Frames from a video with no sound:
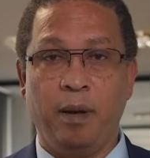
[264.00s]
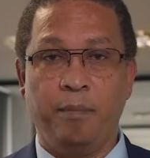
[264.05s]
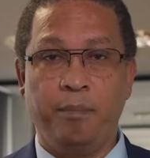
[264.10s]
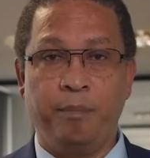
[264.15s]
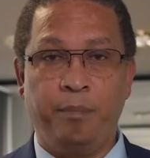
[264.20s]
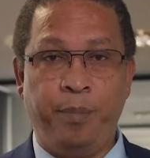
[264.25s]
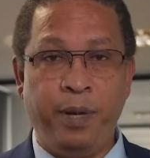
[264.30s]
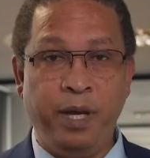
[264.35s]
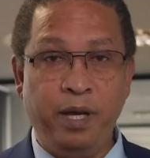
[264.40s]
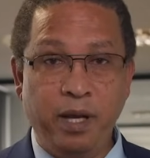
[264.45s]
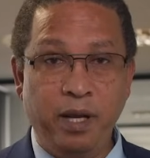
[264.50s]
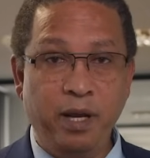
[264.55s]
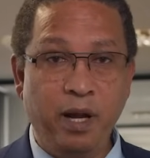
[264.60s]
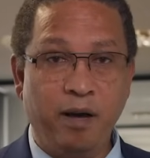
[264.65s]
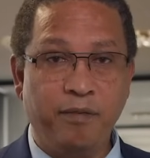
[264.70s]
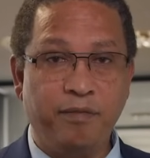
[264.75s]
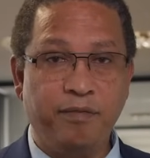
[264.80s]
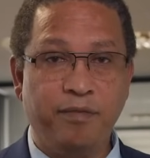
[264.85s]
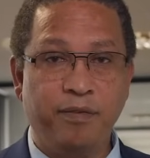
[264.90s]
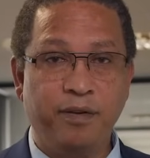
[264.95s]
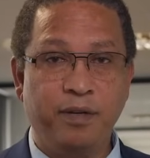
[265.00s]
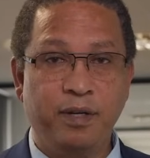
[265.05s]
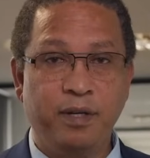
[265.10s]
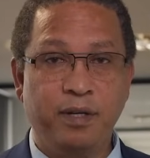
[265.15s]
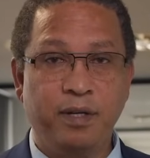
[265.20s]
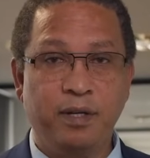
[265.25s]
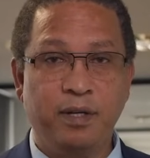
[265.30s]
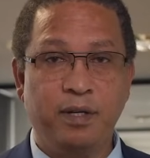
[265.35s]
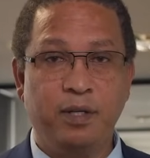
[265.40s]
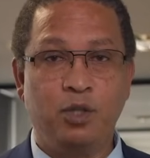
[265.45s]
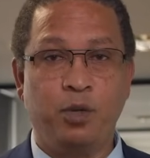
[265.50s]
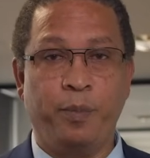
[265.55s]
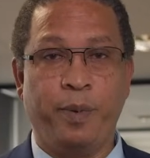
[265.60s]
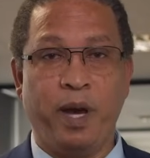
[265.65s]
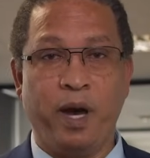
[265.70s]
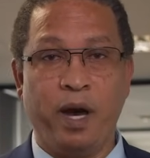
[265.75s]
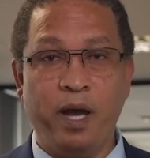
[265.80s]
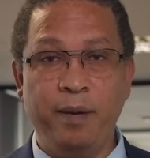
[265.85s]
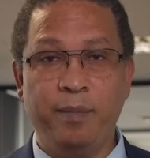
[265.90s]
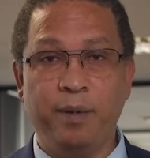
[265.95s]
big enough to be
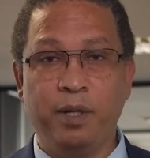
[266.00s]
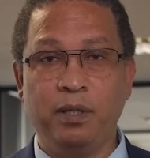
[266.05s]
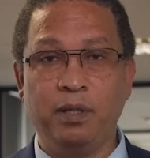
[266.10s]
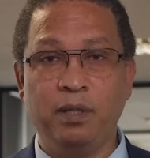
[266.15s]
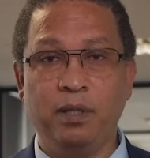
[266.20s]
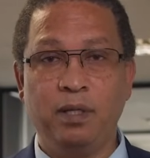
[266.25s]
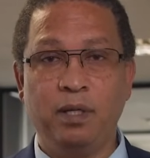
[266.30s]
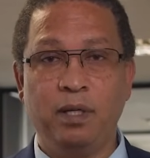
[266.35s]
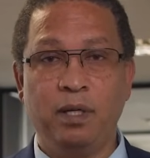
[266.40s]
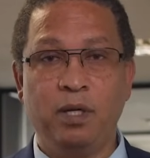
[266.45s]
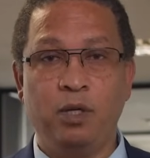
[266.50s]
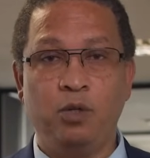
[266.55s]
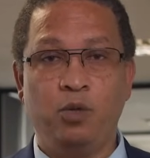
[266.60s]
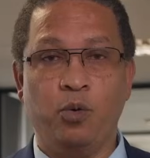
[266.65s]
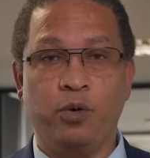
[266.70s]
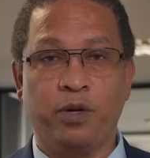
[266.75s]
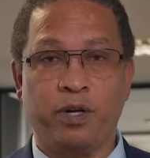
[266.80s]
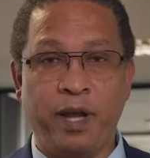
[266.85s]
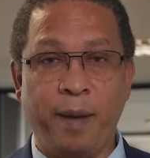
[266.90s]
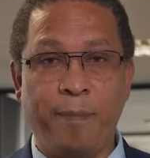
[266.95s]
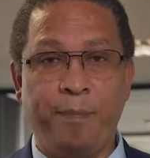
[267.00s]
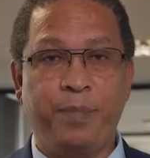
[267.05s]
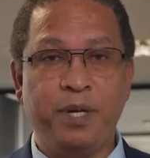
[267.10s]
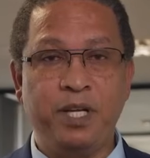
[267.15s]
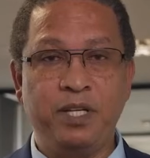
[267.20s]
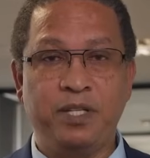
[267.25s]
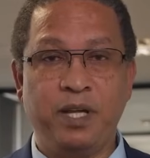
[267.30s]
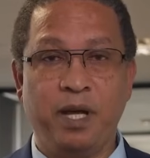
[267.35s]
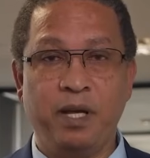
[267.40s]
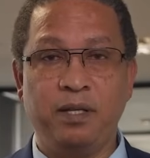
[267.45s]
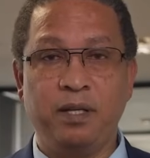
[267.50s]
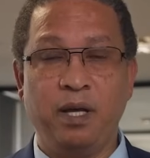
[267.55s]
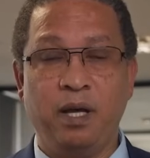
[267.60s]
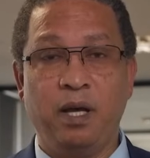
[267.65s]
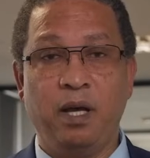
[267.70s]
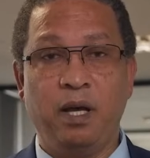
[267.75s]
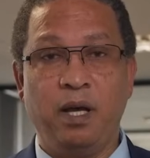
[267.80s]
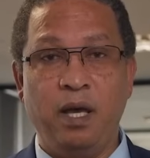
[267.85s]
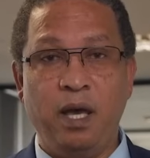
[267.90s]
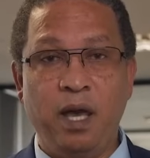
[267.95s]
able to represent
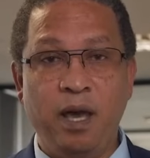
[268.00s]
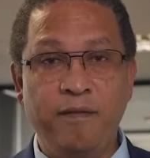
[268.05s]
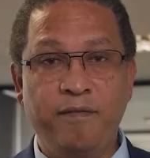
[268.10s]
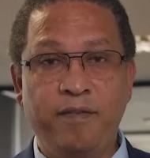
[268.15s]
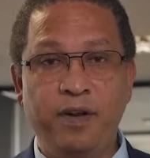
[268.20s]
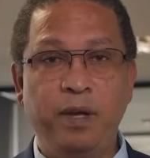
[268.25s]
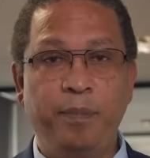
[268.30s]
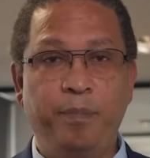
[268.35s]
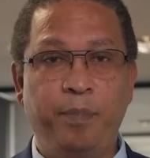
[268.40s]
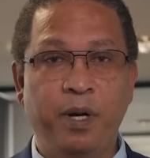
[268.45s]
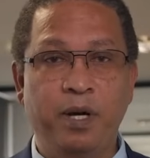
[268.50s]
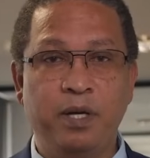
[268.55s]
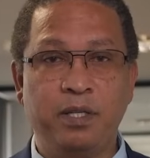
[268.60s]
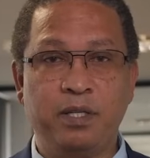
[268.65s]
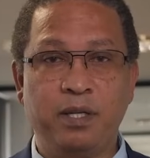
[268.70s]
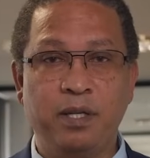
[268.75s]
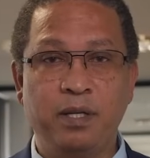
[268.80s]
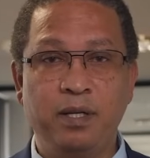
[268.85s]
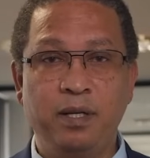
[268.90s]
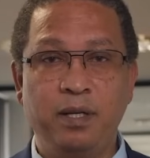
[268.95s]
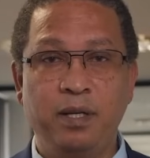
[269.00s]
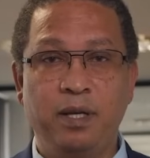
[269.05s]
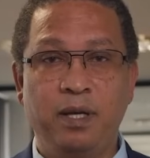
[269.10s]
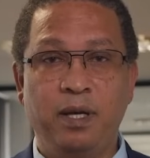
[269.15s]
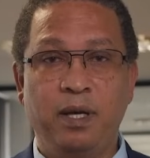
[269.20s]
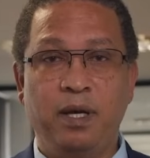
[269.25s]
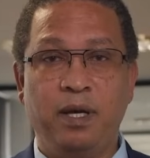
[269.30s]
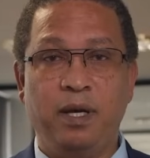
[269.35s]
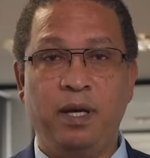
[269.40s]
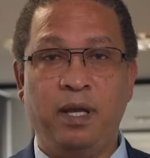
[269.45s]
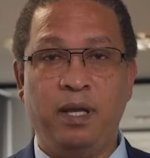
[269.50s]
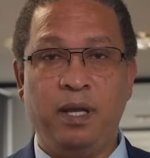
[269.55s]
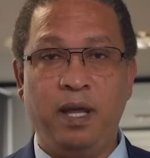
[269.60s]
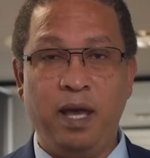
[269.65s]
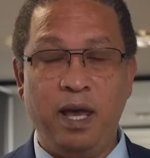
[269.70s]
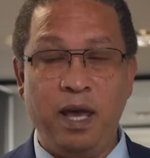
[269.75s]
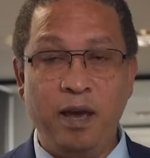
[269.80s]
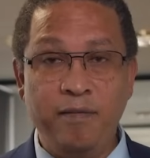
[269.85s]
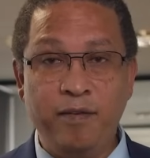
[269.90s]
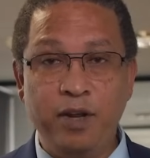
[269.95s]
every person in
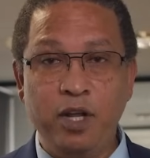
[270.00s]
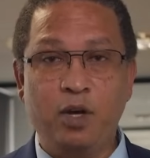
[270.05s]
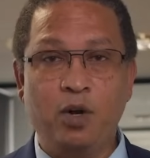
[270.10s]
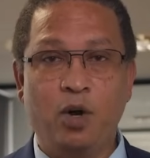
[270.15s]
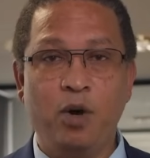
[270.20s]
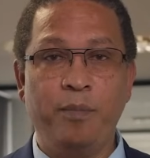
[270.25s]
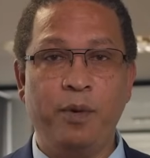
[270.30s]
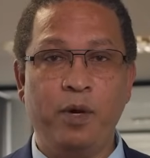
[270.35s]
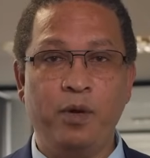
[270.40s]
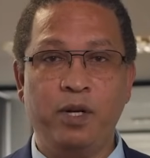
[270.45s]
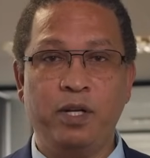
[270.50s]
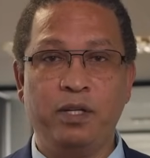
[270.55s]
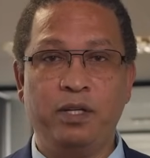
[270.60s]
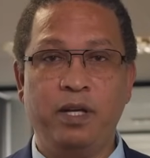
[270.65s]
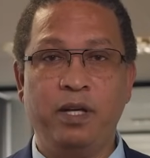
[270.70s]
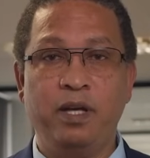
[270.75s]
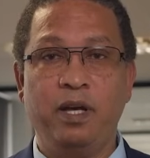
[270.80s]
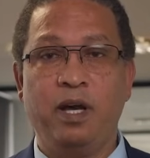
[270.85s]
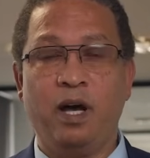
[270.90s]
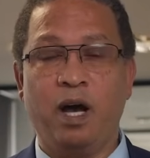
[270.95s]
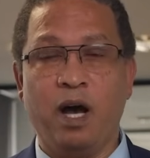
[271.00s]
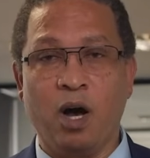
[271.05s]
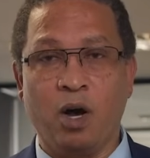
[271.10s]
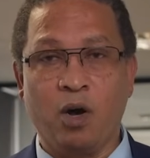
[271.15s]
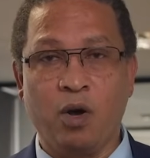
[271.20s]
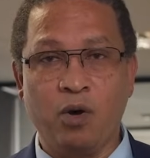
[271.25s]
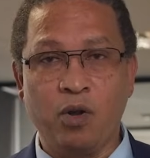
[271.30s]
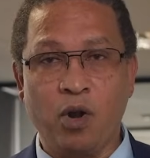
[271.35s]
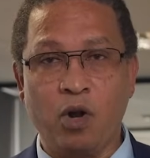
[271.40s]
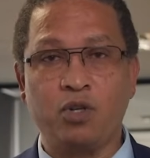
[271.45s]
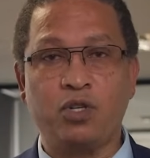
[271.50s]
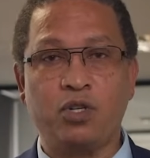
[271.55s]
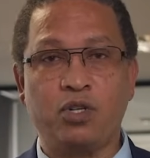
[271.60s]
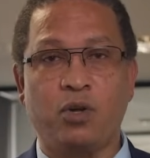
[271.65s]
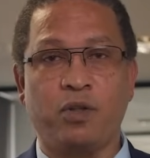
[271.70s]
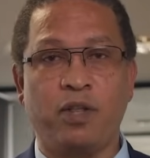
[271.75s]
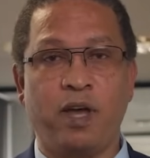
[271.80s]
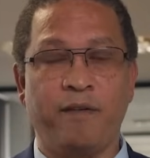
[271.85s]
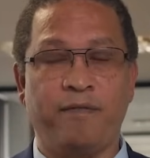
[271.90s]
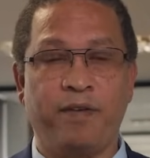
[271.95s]
every community across
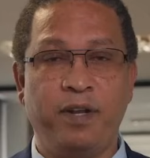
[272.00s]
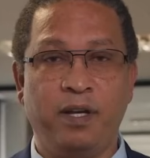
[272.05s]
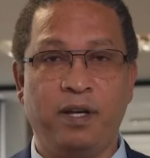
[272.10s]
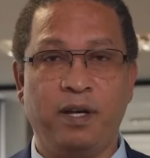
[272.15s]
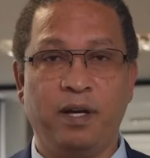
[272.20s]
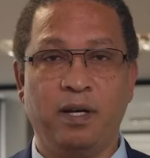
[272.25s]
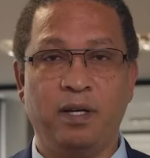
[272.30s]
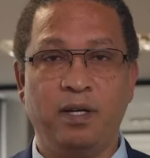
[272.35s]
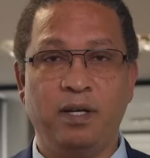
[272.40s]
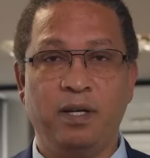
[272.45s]
South Africa,